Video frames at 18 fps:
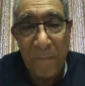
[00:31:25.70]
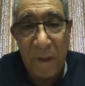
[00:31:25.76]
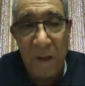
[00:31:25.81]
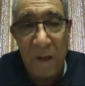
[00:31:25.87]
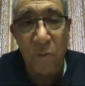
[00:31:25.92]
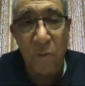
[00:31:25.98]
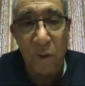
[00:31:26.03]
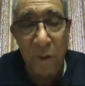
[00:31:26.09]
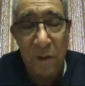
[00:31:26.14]

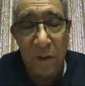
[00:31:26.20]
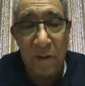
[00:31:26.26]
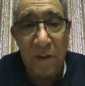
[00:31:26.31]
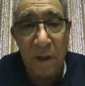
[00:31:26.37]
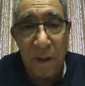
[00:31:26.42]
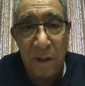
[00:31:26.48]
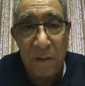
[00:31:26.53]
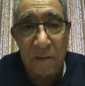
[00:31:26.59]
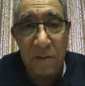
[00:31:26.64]
It really
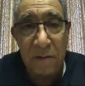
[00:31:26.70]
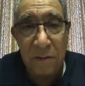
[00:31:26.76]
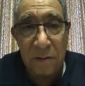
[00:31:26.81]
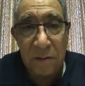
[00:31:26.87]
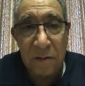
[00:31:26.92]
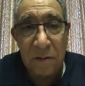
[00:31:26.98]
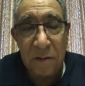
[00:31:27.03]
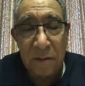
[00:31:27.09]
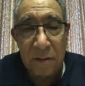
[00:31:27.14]

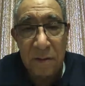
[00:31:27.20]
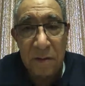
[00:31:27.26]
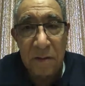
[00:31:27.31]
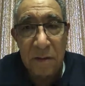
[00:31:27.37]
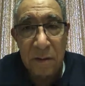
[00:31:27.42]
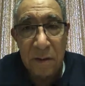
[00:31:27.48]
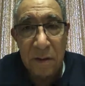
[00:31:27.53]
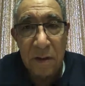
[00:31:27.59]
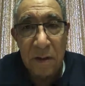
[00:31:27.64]
does.
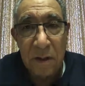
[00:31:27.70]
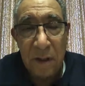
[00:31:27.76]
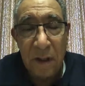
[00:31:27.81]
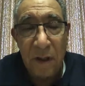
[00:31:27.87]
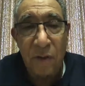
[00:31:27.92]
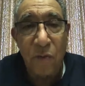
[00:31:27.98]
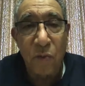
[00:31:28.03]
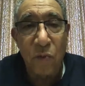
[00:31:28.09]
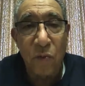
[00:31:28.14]

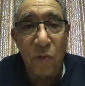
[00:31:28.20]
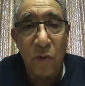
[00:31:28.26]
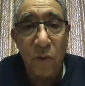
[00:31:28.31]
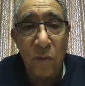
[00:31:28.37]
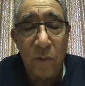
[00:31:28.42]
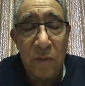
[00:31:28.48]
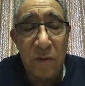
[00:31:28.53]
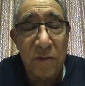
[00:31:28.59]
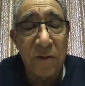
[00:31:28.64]
It
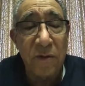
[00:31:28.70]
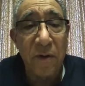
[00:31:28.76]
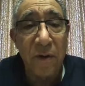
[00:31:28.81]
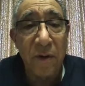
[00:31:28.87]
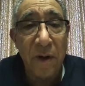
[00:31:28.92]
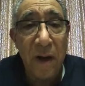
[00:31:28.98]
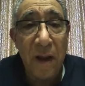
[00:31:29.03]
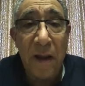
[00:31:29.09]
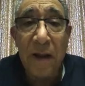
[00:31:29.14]
ruins
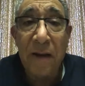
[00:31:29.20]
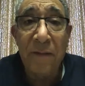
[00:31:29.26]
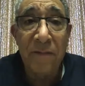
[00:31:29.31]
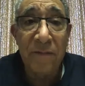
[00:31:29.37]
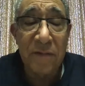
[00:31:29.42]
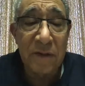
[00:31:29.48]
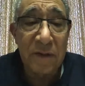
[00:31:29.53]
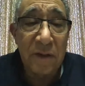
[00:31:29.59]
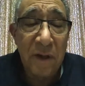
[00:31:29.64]
their
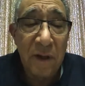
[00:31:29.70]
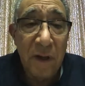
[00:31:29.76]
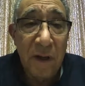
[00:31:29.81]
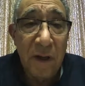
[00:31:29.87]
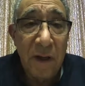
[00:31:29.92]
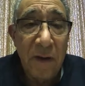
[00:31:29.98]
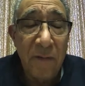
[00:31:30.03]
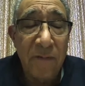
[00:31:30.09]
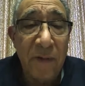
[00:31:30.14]
lives
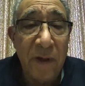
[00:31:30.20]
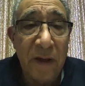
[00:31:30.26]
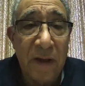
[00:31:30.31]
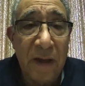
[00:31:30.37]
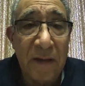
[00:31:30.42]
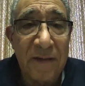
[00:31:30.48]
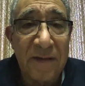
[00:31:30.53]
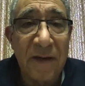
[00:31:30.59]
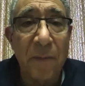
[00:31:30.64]
if they
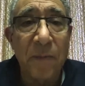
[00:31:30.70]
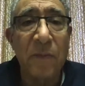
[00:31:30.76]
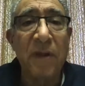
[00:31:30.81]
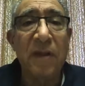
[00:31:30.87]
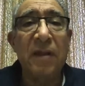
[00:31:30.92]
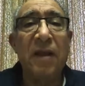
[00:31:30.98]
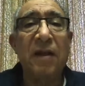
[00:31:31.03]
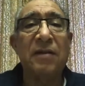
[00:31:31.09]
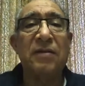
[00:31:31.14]
get
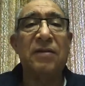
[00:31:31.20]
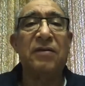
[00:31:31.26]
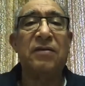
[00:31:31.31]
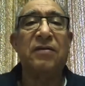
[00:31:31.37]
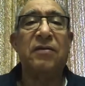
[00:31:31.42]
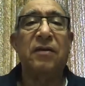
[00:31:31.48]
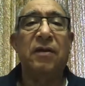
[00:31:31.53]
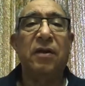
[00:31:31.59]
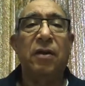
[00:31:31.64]
something
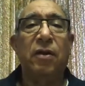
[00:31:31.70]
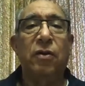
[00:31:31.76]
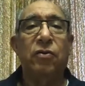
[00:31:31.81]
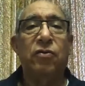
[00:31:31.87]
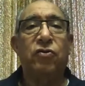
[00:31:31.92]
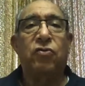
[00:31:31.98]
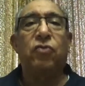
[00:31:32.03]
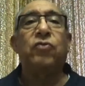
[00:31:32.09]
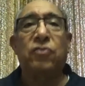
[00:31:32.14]
that's
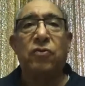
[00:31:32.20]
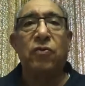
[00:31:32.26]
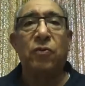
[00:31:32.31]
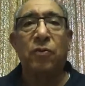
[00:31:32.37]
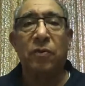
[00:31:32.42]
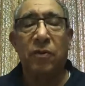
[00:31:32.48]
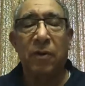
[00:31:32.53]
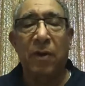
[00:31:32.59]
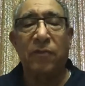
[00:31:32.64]
too
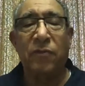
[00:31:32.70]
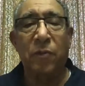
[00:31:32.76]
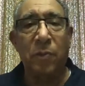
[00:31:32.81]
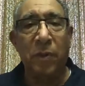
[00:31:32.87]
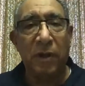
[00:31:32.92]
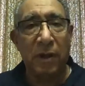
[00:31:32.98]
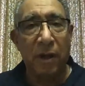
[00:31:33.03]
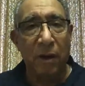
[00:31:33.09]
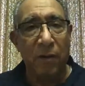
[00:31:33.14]
soon. You have to
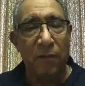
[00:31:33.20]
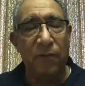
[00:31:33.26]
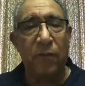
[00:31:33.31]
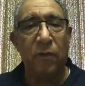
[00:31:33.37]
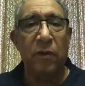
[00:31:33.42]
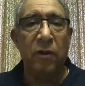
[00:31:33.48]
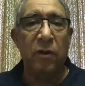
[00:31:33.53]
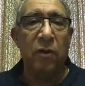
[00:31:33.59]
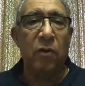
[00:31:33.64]
be
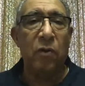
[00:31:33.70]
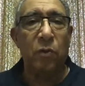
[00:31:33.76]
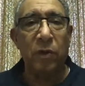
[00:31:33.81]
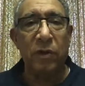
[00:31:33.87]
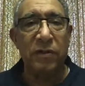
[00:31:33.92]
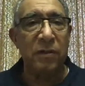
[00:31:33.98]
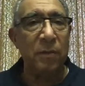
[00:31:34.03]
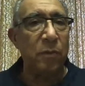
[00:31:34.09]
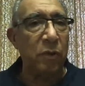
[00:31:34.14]
careful,
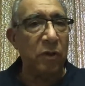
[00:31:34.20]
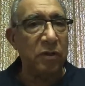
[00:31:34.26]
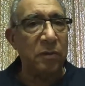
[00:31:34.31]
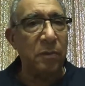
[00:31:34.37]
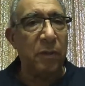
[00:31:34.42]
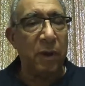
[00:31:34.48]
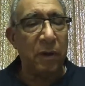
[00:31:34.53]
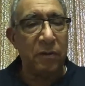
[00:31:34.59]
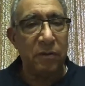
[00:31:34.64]
read some books
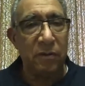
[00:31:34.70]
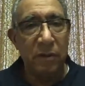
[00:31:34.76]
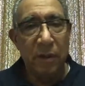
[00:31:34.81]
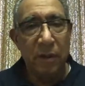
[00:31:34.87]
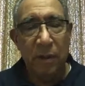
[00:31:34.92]
about